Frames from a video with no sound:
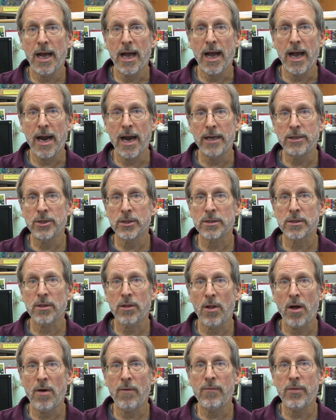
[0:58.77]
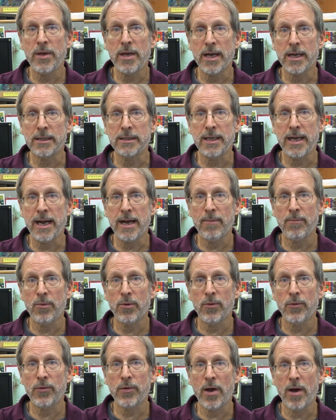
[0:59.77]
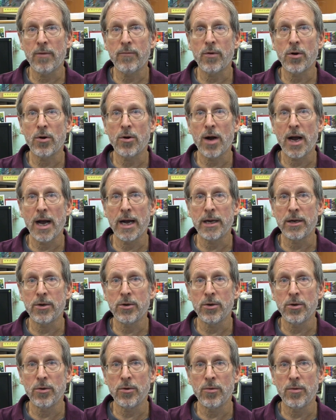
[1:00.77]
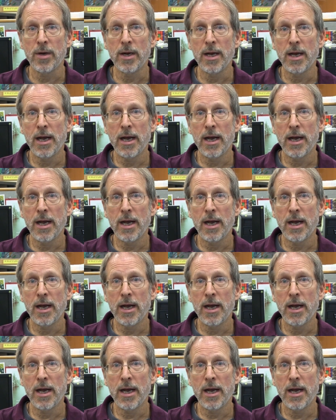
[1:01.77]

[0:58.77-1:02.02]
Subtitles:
And I just loved the examples of her haiku,